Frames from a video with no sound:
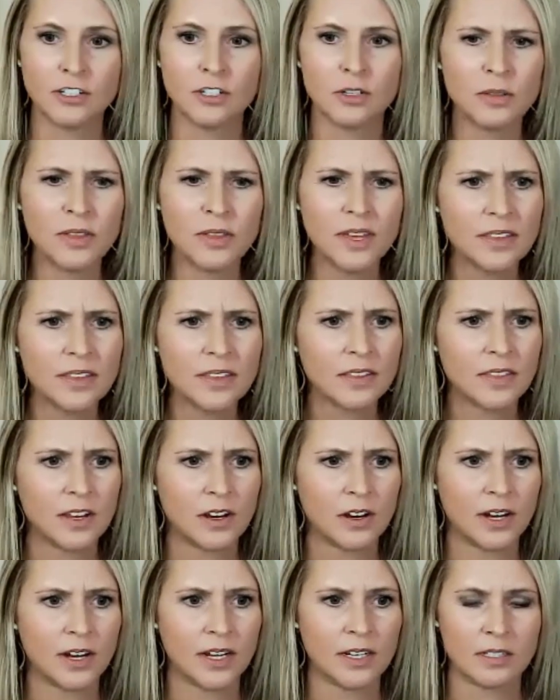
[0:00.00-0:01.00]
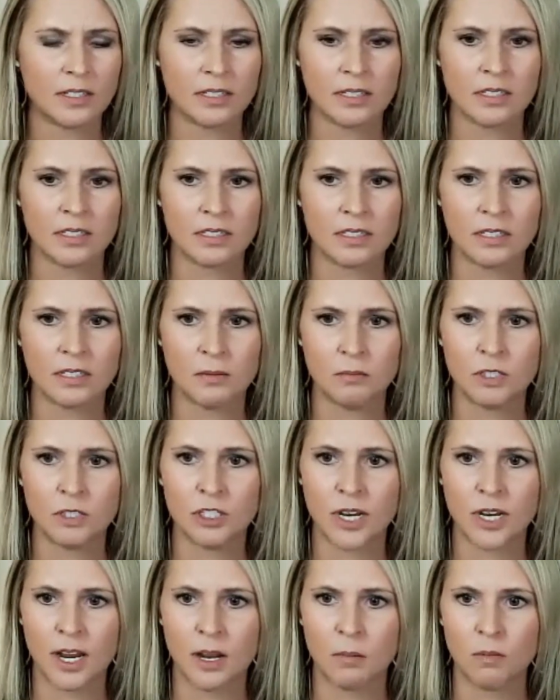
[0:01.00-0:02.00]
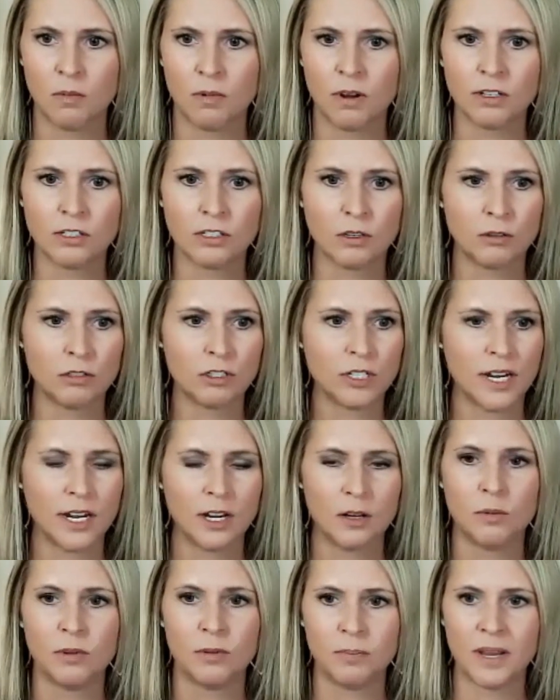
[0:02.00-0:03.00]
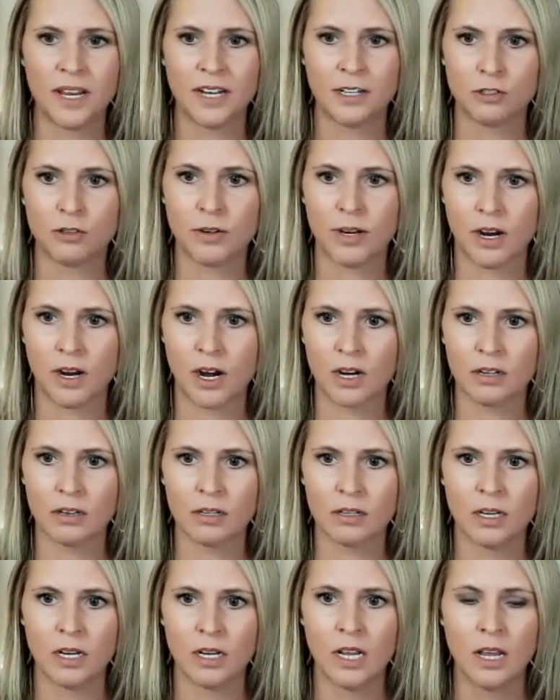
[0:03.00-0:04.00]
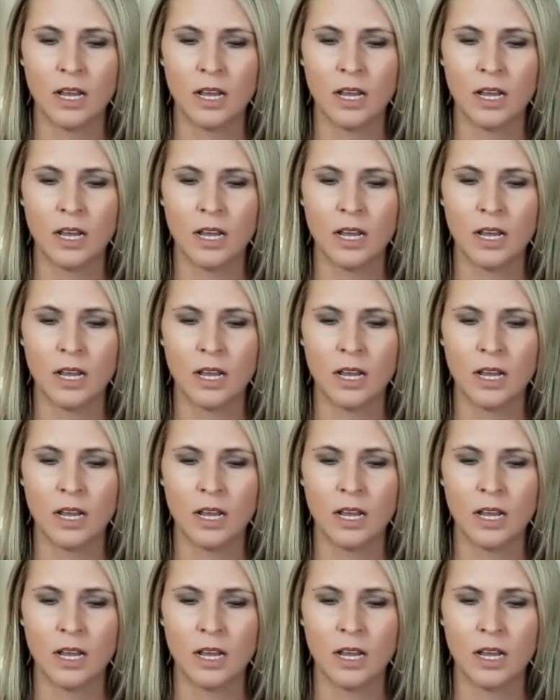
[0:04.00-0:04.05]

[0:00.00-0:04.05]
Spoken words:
I do think that there is some shame associated with being triggered,